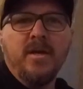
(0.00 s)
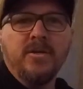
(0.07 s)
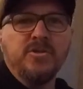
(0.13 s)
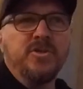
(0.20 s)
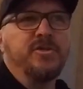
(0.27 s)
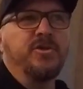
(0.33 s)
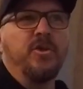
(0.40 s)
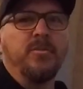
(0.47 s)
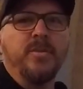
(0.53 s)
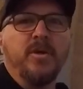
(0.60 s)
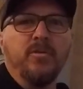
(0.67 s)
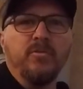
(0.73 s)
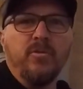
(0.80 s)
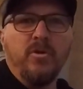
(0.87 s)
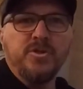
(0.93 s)
Just stopped
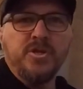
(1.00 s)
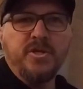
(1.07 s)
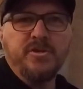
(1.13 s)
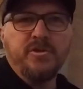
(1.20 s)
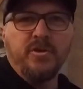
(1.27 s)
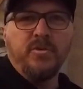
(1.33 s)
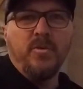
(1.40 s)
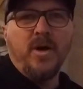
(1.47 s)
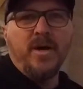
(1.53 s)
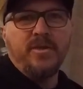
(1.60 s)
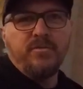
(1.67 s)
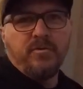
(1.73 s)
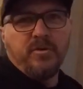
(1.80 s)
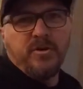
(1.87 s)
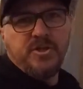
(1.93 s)
here at Rochester on the way
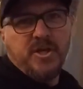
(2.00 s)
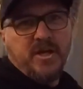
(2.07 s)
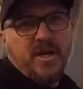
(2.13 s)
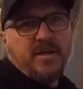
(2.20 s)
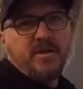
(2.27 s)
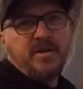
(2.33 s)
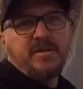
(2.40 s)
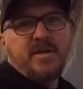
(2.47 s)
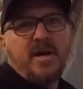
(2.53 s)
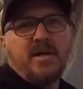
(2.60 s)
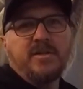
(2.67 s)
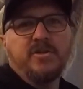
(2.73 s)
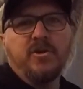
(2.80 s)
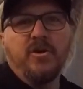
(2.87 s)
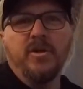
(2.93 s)
through to check out these
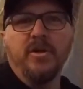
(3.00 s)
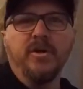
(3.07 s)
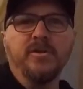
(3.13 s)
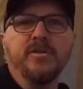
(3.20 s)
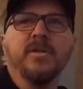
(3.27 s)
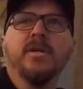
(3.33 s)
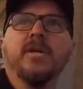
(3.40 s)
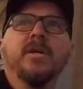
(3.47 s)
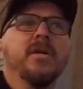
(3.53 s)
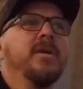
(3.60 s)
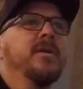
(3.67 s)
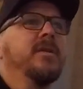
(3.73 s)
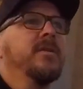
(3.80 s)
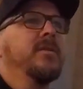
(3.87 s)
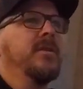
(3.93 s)
art silos.
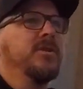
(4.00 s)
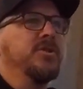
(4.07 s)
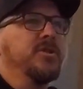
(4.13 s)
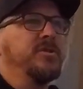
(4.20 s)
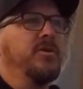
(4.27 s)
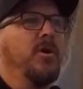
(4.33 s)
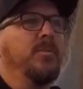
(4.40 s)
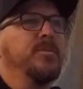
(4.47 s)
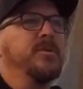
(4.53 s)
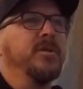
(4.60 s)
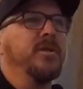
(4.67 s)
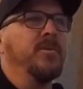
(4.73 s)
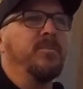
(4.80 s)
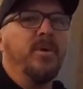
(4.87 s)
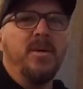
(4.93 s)
They're just
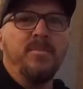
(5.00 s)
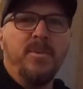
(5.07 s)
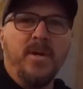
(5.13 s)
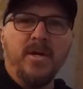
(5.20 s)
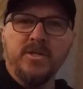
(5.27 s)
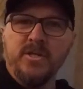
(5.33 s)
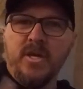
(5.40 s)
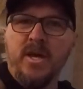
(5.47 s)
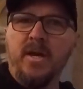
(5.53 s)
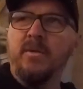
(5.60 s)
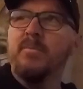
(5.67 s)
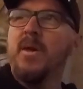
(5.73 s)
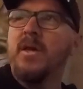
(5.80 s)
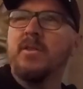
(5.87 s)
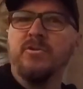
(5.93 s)
opposite the BPs. You're
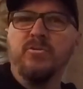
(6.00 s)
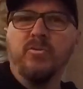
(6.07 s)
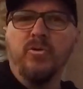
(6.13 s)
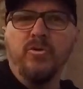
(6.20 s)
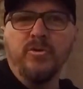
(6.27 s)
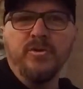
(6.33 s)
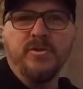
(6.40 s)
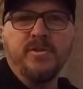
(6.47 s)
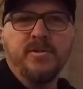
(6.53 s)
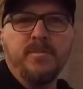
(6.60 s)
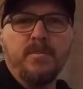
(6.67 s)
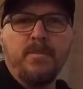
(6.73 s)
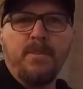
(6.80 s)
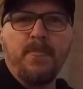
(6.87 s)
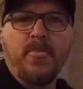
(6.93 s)
heading back
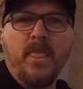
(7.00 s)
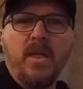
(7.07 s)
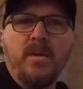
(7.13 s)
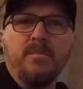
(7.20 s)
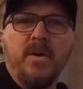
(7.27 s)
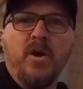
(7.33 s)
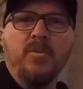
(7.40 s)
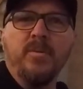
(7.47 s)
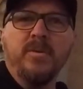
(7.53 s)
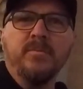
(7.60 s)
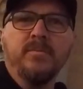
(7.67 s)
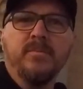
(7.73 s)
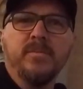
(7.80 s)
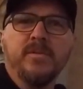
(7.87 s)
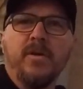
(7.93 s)
towards Melbourne,
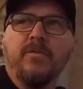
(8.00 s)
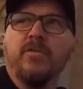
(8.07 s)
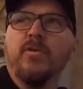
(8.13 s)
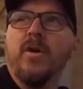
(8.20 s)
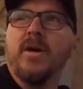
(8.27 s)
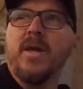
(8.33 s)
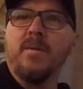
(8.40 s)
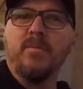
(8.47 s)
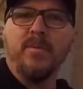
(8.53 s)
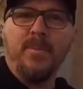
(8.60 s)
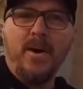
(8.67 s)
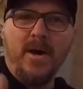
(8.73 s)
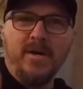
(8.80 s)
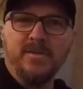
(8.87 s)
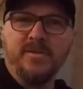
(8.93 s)
so if you are coming
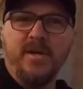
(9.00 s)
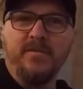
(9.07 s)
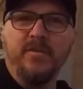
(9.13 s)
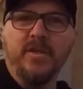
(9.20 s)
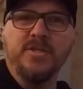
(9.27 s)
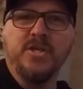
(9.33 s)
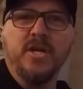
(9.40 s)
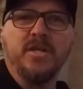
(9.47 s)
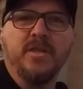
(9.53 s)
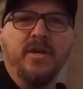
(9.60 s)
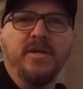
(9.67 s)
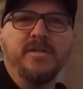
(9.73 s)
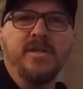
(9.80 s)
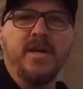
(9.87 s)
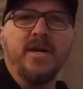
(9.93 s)
past, definitely check
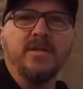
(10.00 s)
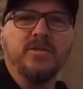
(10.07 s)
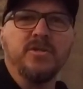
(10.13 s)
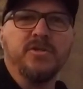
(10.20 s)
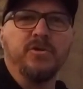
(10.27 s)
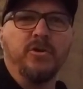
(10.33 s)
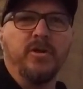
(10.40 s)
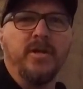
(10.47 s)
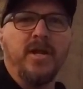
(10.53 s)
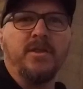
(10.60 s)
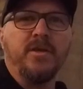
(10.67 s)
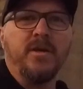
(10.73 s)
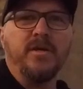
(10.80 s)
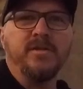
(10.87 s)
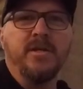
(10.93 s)
these out. Just thought I'd
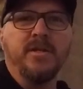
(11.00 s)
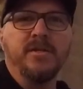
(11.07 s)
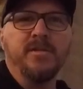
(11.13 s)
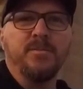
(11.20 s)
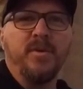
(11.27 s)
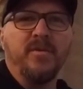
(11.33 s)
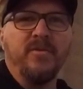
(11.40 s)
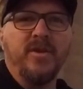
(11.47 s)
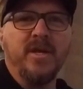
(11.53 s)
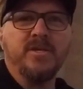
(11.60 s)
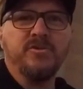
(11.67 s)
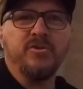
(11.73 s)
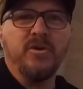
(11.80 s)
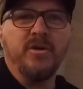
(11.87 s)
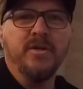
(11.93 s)
add these in as a bit of an
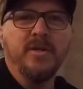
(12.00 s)
extra